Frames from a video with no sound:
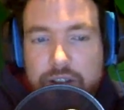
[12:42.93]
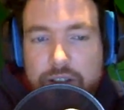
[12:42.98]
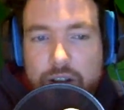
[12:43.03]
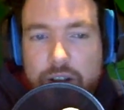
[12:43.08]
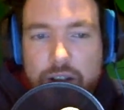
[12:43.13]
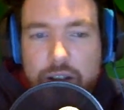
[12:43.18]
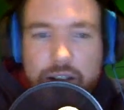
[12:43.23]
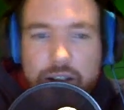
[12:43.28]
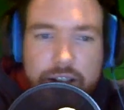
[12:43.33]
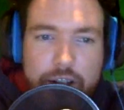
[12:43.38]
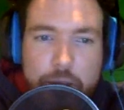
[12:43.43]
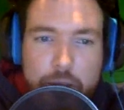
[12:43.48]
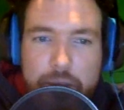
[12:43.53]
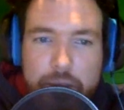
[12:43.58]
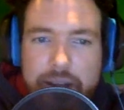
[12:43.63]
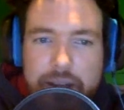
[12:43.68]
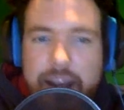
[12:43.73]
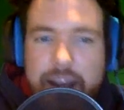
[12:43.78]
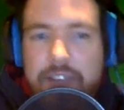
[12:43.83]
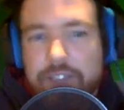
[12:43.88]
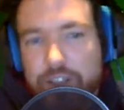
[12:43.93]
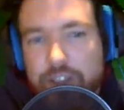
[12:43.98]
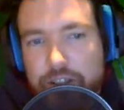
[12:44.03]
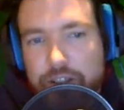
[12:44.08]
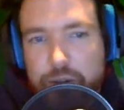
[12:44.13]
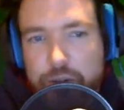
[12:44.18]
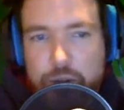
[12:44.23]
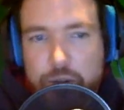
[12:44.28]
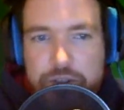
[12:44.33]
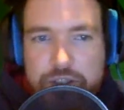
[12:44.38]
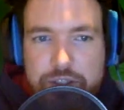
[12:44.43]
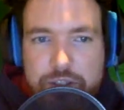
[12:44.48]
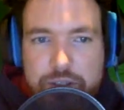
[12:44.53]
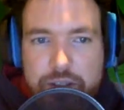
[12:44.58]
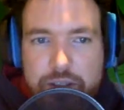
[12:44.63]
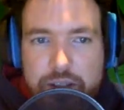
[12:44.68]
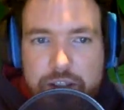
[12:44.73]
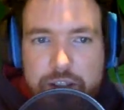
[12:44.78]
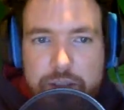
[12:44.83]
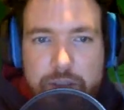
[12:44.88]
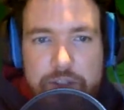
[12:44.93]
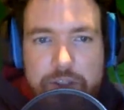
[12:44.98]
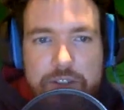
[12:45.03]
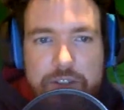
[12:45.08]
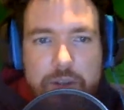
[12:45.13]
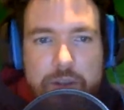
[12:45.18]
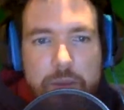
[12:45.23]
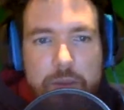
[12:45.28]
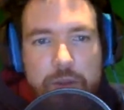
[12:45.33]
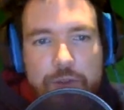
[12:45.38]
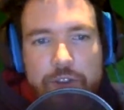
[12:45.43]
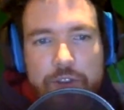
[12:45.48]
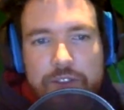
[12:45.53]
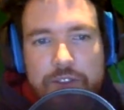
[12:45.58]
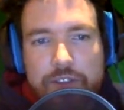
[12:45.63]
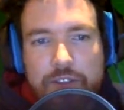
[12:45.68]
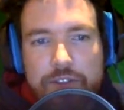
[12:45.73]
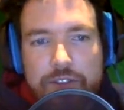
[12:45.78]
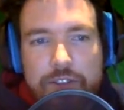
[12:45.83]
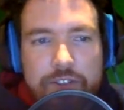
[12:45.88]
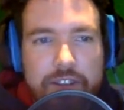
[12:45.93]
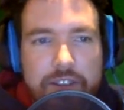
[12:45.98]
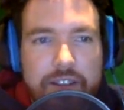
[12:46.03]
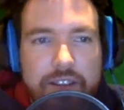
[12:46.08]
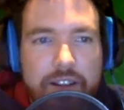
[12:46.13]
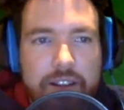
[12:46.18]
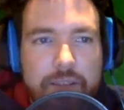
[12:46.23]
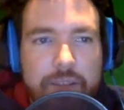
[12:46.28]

a little bit heavier towards Easter eggs, but it's almost 50-50 there.